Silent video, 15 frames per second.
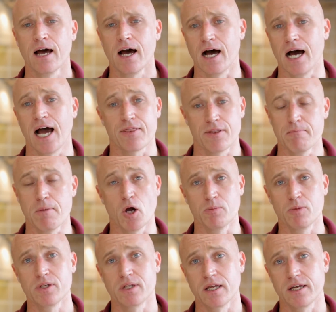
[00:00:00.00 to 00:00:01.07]
Uh, at the
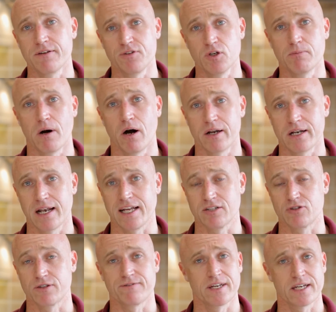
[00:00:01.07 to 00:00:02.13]
moment, if you buy an
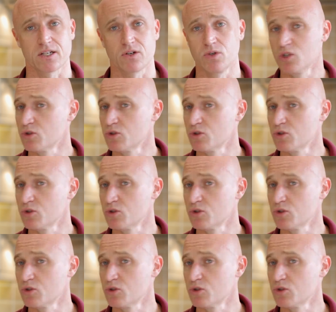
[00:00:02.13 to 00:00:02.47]
electric vehicle,